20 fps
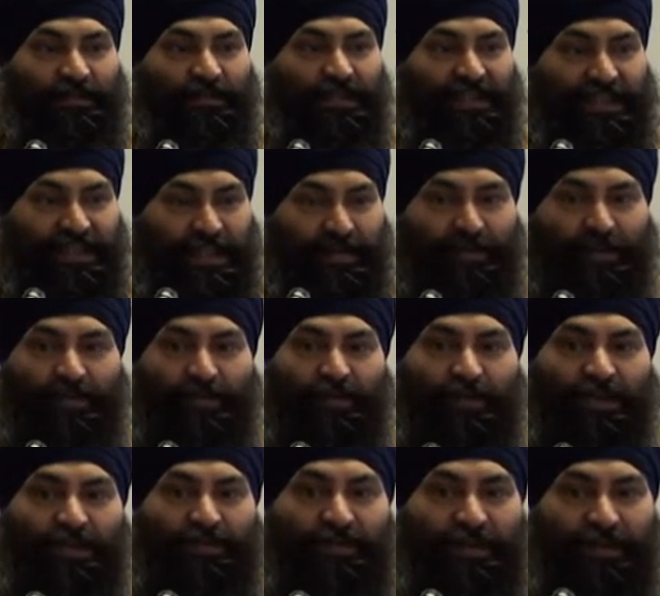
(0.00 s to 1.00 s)
We get up in the
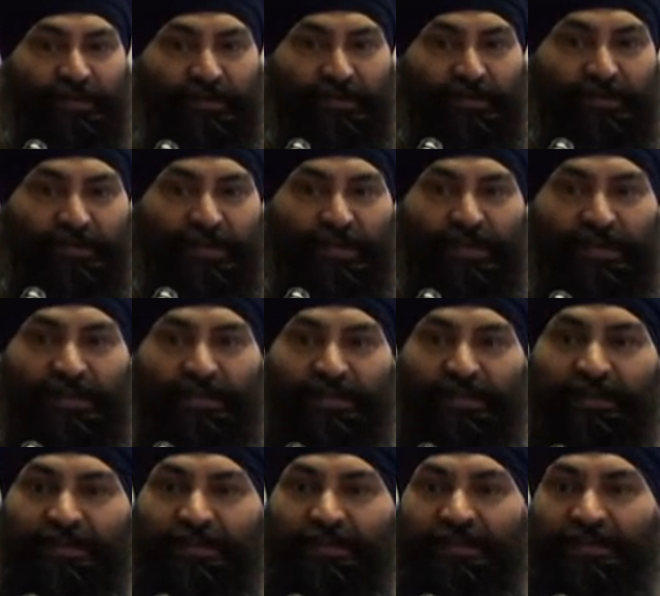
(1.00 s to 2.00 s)
morning, we don't do our
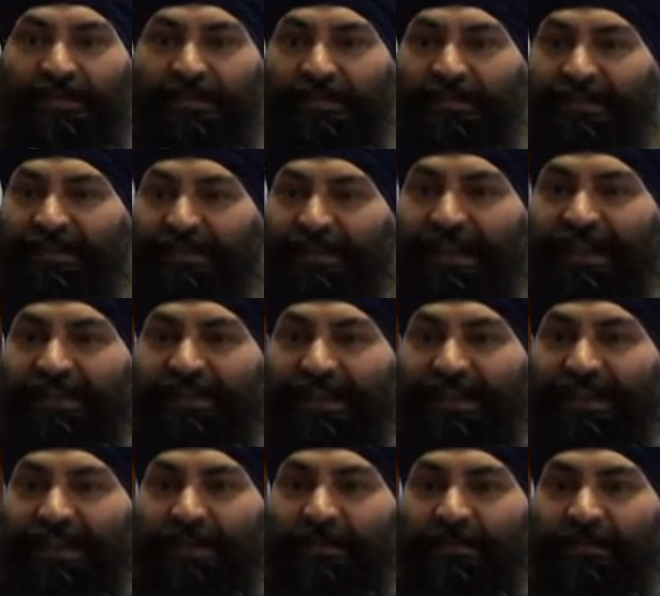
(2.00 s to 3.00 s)

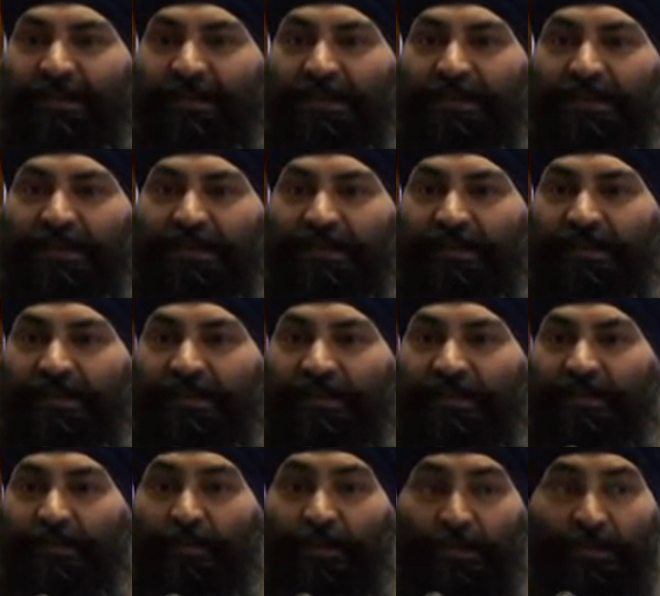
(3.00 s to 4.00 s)
nitnem.
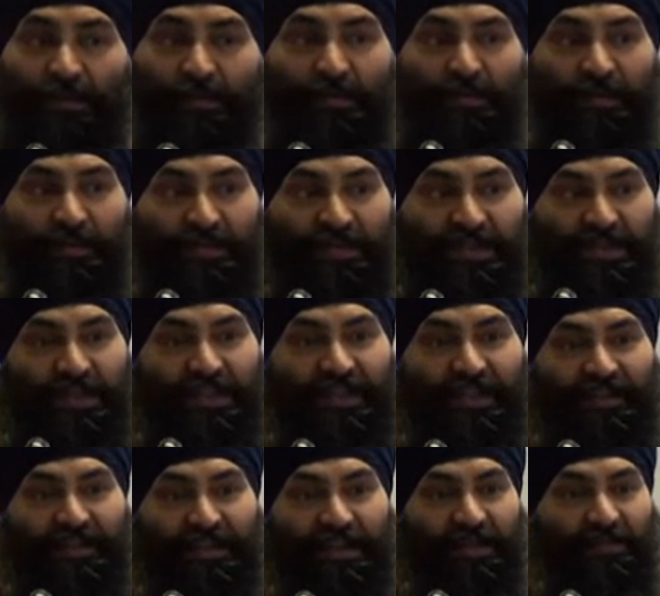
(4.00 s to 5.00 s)
When we say
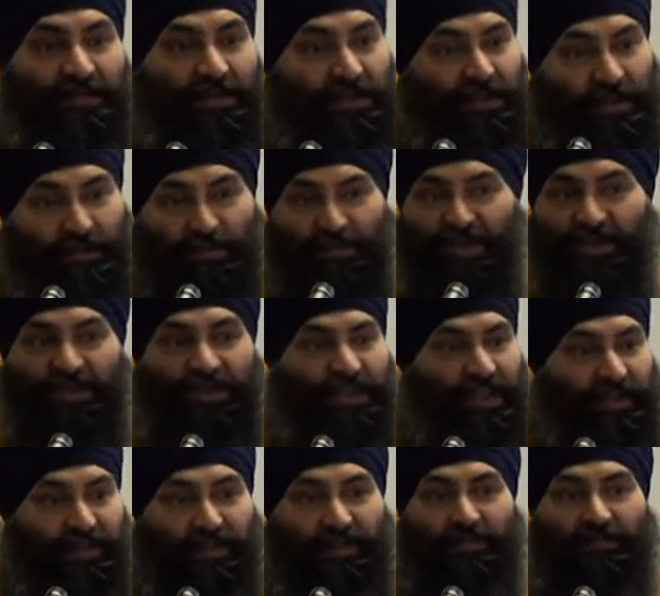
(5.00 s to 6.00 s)
nitnem, don't just
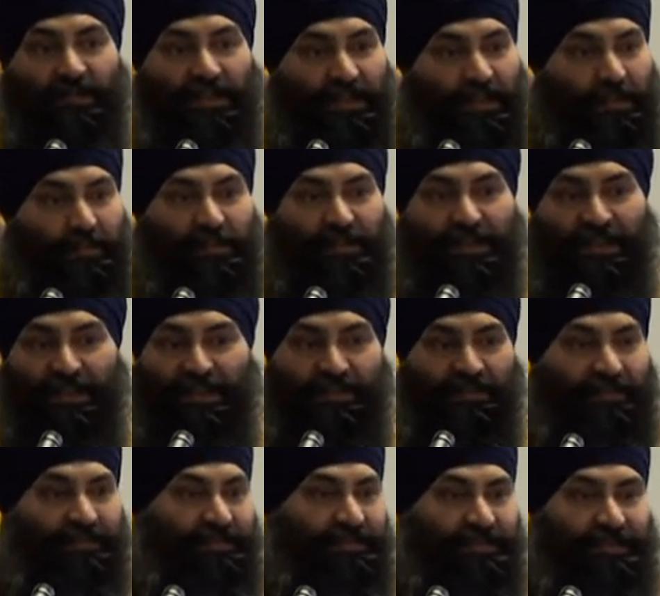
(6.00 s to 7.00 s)
sit there and read the Barney and
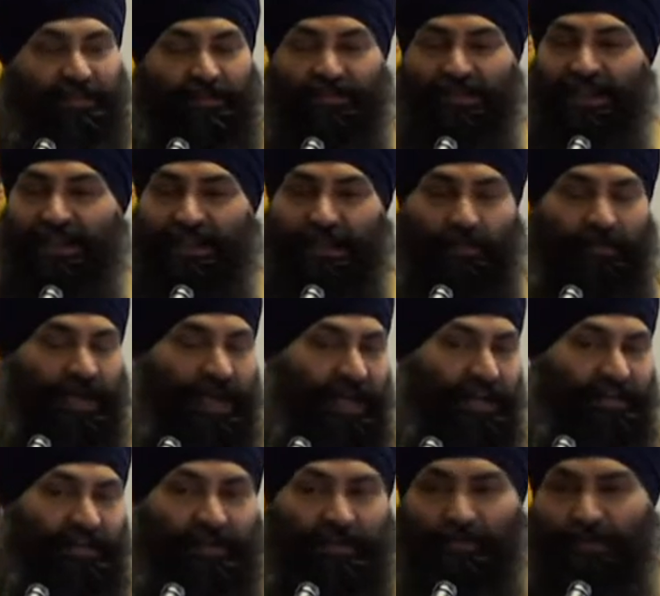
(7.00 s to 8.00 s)
then, you know, taking a
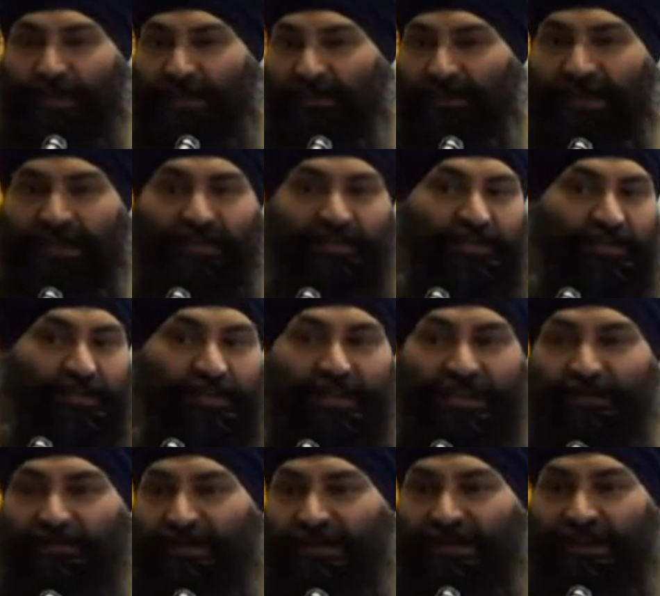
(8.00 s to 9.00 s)
bath here 20 minutes, you're
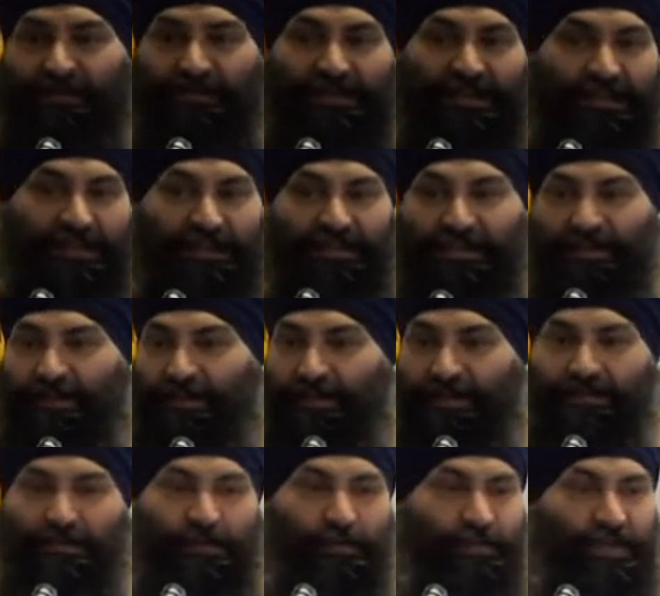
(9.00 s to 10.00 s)
done with Japji and you don't
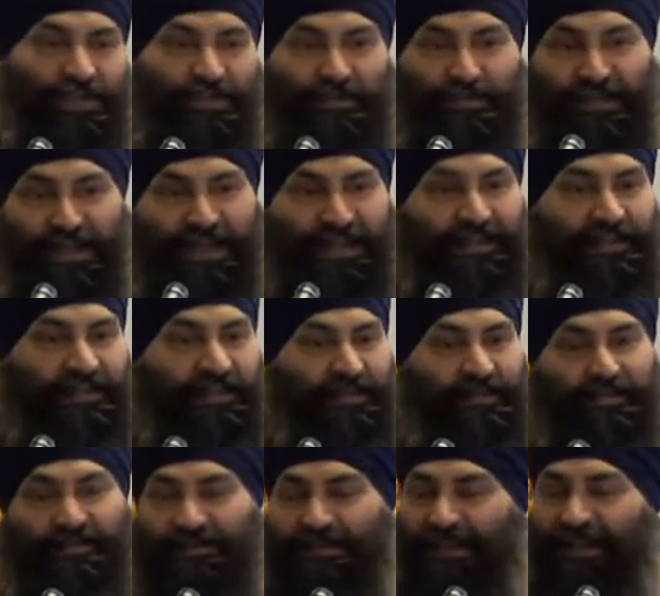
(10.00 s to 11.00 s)
even know what you read.
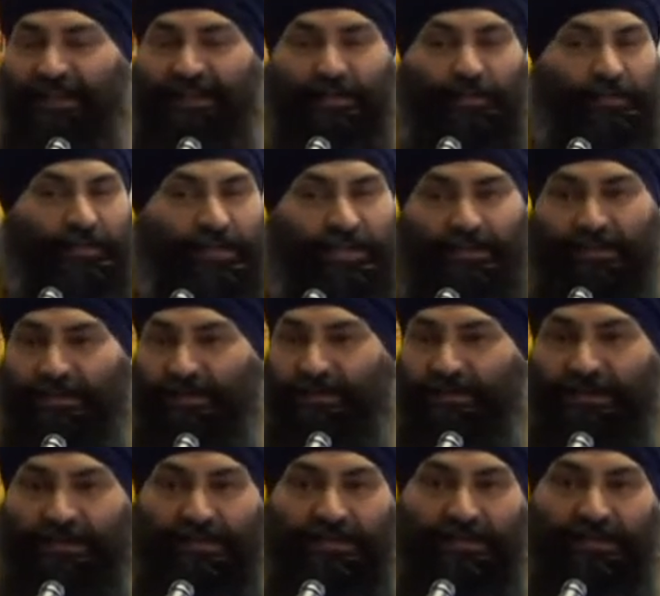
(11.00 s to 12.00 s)
Not the way to do it.